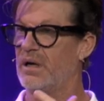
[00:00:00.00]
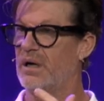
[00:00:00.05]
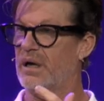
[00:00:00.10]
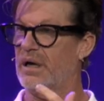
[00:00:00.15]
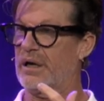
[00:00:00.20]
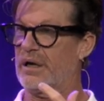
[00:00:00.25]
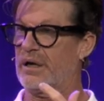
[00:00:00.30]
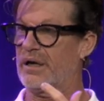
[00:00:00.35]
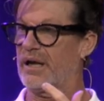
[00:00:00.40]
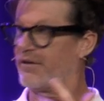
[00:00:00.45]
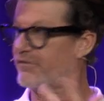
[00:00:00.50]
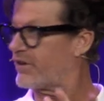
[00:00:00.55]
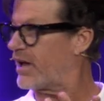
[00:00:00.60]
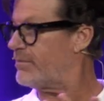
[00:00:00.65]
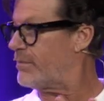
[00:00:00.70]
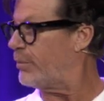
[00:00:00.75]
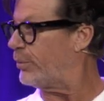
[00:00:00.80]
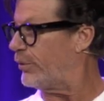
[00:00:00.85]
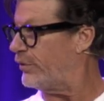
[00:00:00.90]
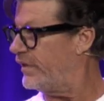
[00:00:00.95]
And I've
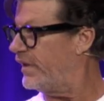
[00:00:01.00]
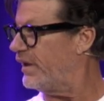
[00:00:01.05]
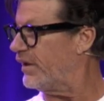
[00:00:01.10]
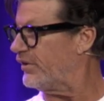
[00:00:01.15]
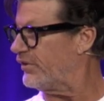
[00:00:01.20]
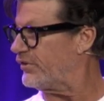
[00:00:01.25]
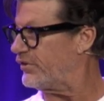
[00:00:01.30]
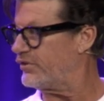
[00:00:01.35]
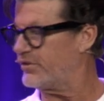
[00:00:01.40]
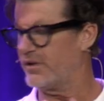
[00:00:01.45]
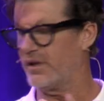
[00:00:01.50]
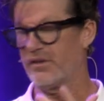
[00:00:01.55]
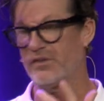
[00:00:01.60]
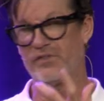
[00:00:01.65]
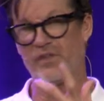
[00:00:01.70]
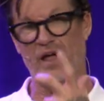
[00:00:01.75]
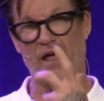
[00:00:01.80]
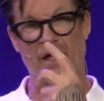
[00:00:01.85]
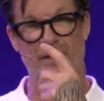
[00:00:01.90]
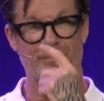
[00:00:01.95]
come up with this, is
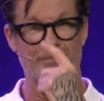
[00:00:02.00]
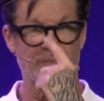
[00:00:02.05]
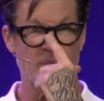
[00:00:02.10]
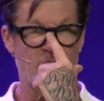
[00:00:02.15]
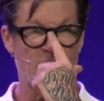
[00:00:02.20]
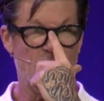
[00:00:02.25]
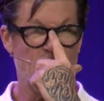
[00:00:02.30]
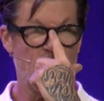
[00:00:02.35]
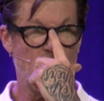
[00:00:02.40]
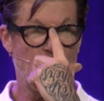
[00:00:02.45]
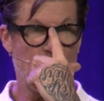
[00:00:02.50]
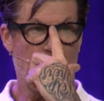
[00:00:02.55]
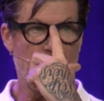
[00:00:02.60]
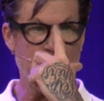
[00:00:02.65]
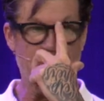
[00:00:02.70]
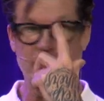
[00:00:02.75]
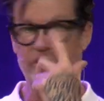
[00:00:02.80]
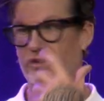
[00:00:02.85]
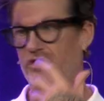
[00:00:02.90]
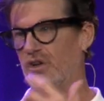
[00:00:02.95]
that
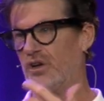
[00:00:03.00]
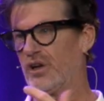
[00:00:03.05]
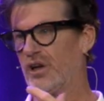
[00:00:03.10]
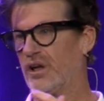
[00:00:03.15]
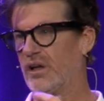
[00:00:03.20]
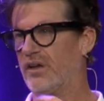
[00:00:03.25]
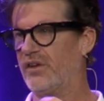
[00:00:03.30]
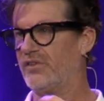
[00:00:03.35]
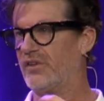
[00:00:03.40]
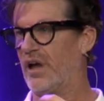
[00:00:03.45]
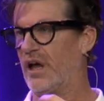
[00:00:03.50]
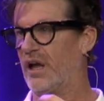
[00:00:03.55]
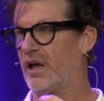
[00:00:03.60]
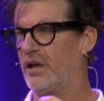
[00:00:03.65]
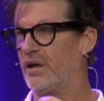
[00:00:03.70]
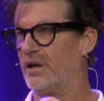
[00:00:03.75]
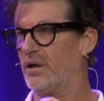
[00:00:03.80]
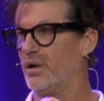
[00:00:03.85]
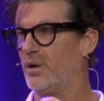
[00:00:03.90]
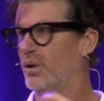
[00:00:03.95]
addiction is
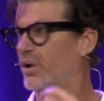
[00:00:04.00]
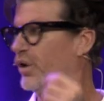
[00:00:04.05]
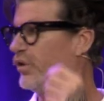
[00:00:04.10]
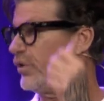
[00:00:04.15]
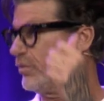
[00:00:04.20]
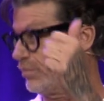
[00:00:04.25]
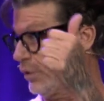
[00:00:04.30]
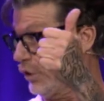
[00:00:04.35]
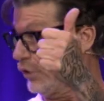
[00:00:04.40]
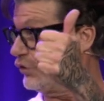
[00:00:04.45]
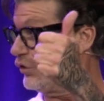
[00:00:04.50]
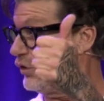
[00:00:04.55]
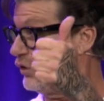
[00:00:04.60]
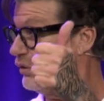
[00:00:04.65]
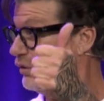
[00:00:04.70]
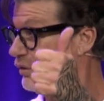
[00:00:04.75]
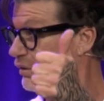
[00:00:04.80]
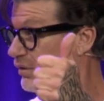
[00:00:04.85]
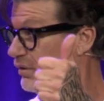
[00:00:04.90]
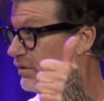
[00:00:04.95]
a, it's a
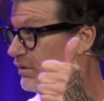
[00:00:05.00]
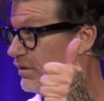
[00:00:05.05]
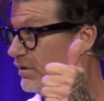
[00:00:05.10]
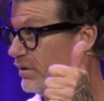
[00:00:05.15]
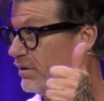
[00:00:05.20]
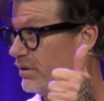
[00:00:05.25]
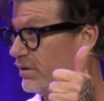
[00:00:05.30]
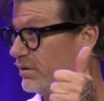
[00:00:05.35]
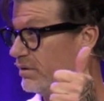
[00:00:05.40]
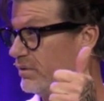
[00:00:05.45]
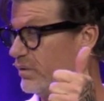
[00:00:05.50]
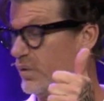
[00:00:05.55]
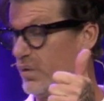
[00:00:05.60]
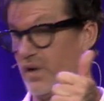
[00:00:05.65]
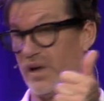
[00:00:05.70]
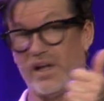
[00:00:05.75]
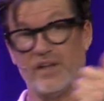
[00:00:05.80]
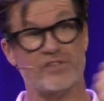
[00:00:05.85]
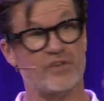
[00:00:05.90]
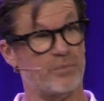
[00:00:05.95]
person,
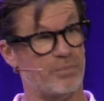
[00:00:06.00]
it's a